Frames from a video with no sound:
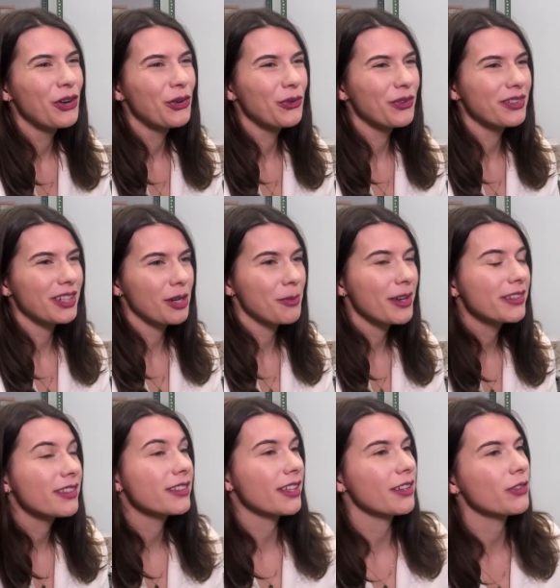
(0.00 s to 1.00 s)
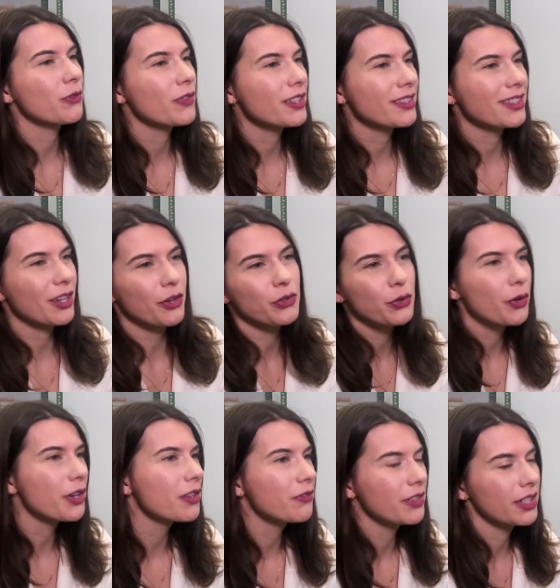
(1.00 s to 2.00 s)
And it is very important to
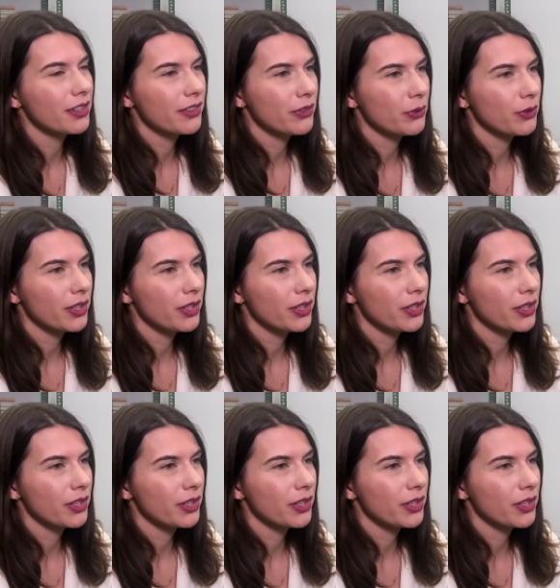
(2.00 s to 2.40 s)
break new